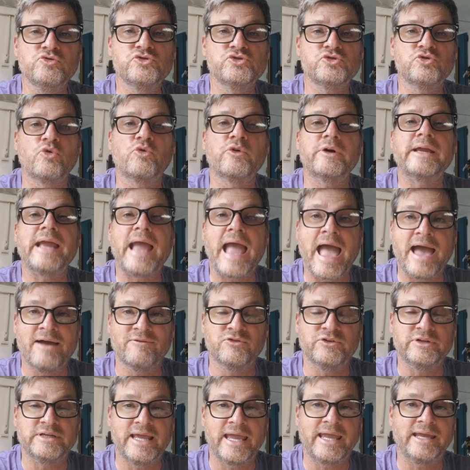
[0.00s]
story
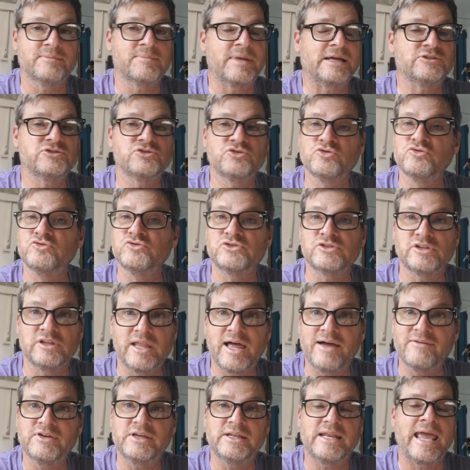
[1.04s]
every day. And my students
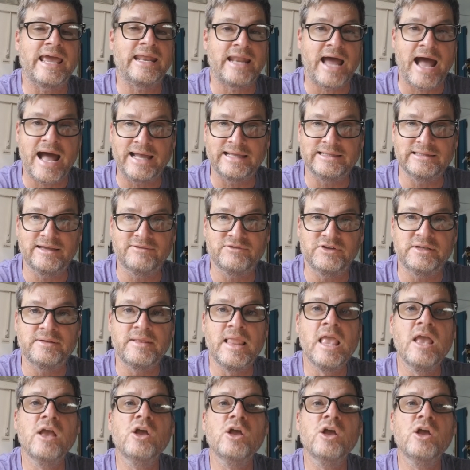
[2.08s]
love it, and I love it.